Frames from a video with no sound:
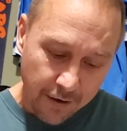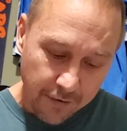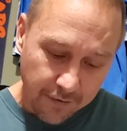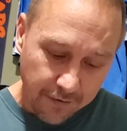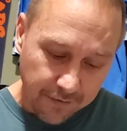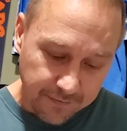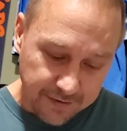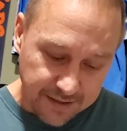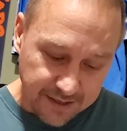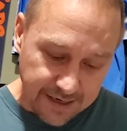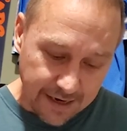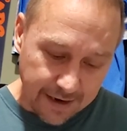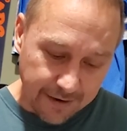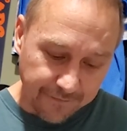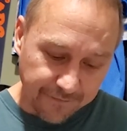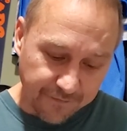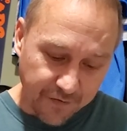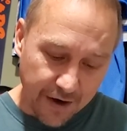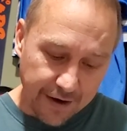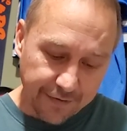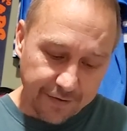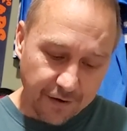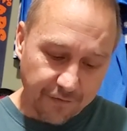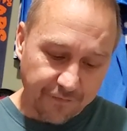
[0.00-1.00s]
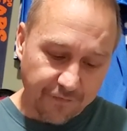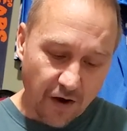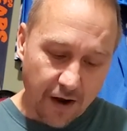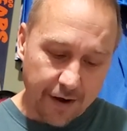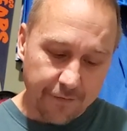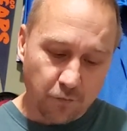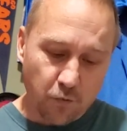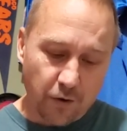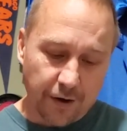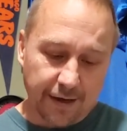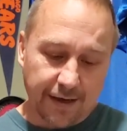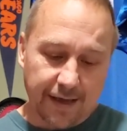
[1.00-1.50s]
San Fran, they're
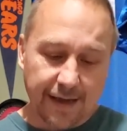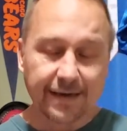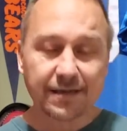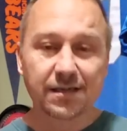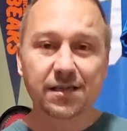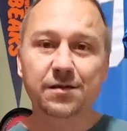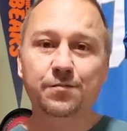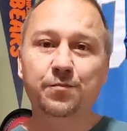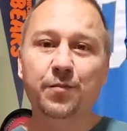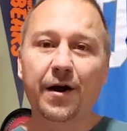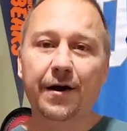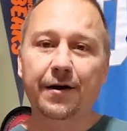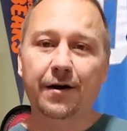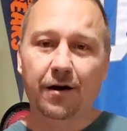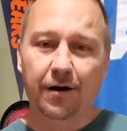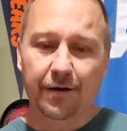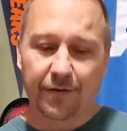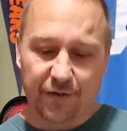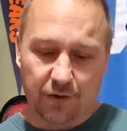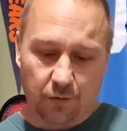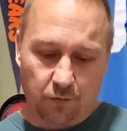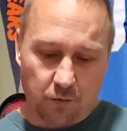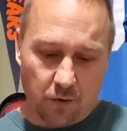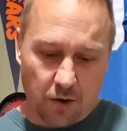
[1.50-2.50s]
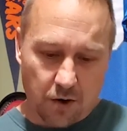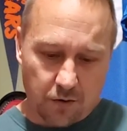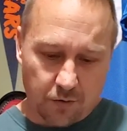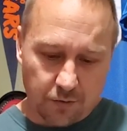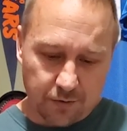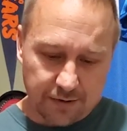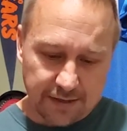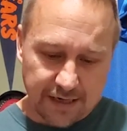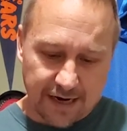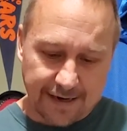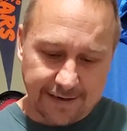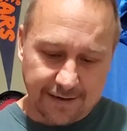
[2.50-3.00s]
5-1 against spread on the
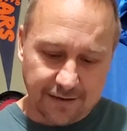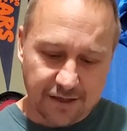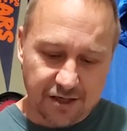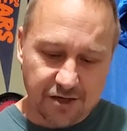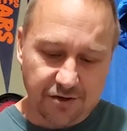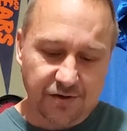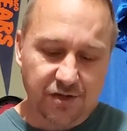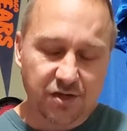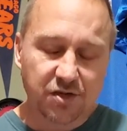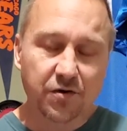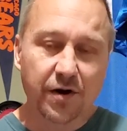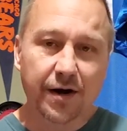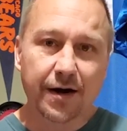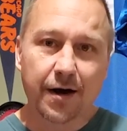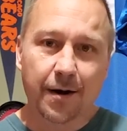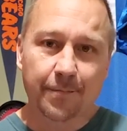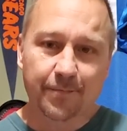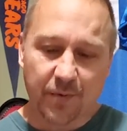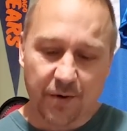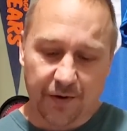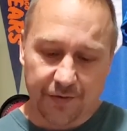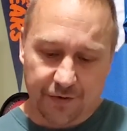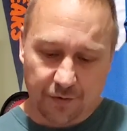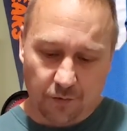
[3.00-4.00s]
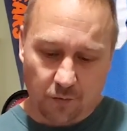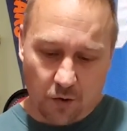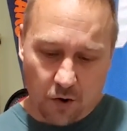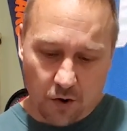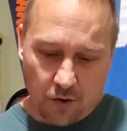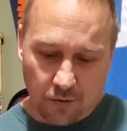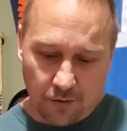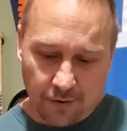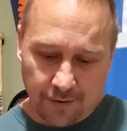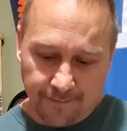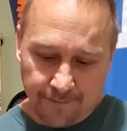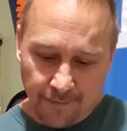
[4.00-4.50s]
road. 9-2 straight up on the
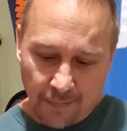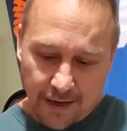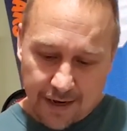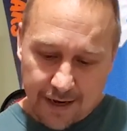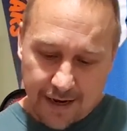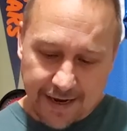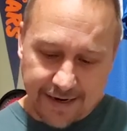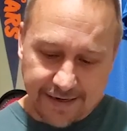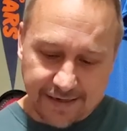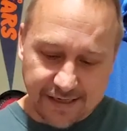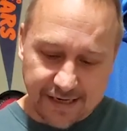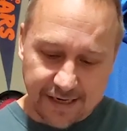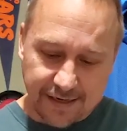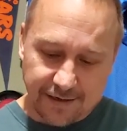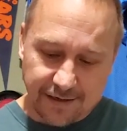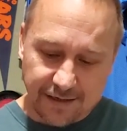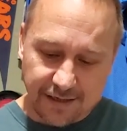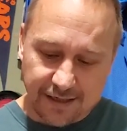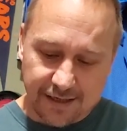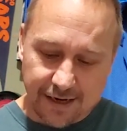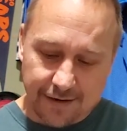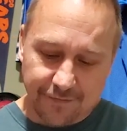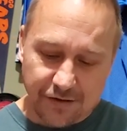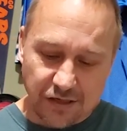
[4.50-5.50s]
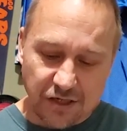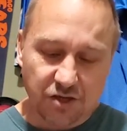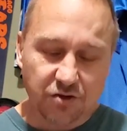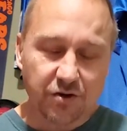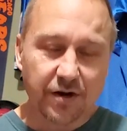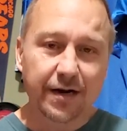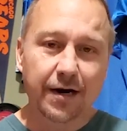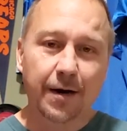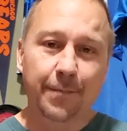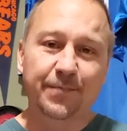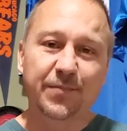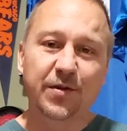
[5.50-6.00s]
road. 18-7
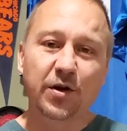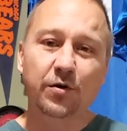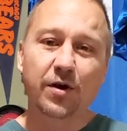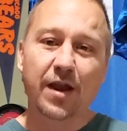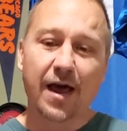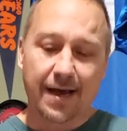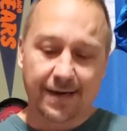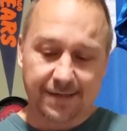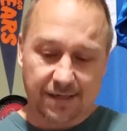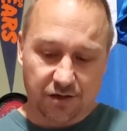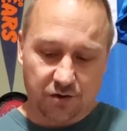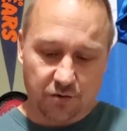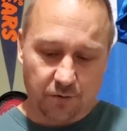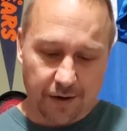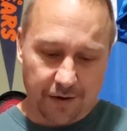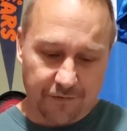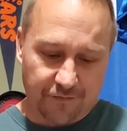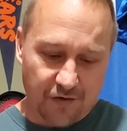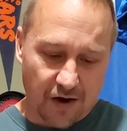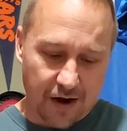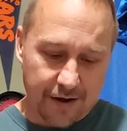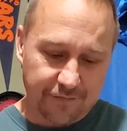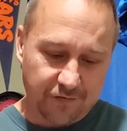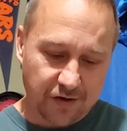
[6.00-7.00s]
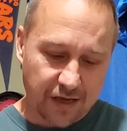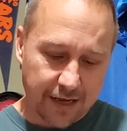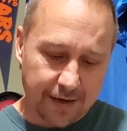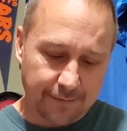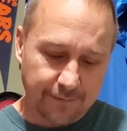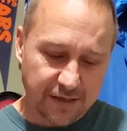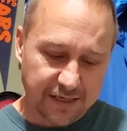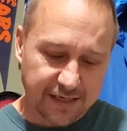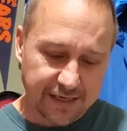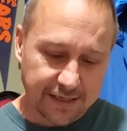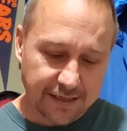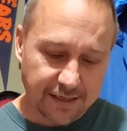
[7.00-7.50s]
straight up their last 25
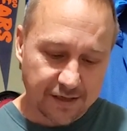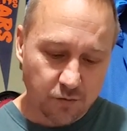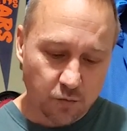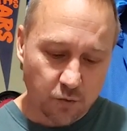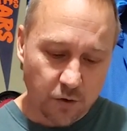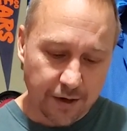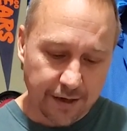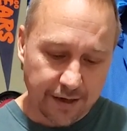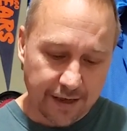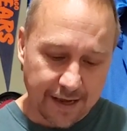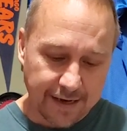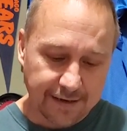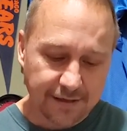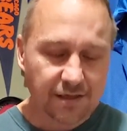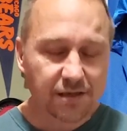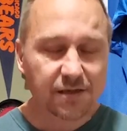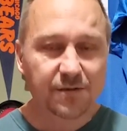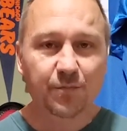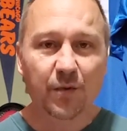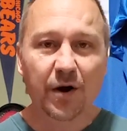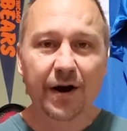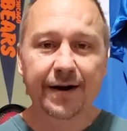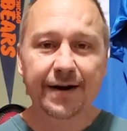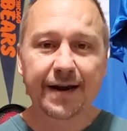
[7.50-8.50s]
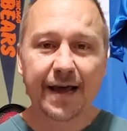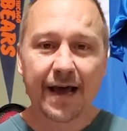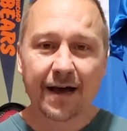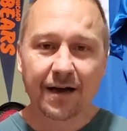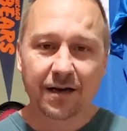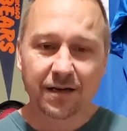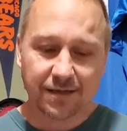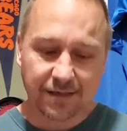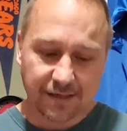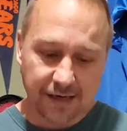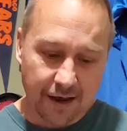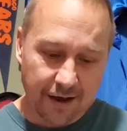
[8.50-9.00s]
games. 6-1 against spread
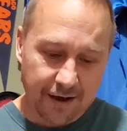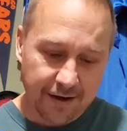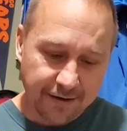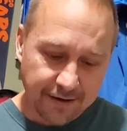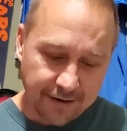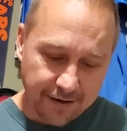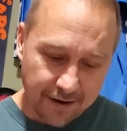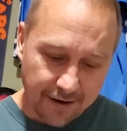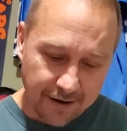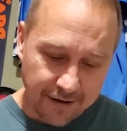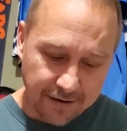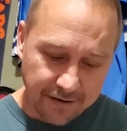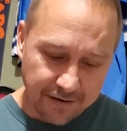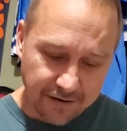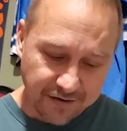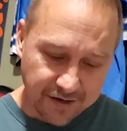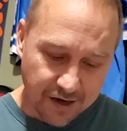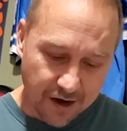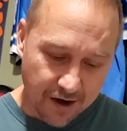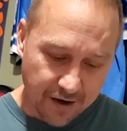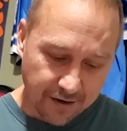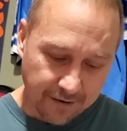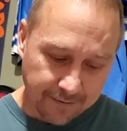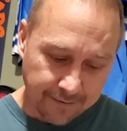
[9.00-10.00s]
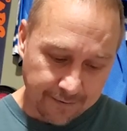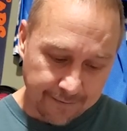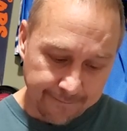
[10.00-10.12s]
as an underdog.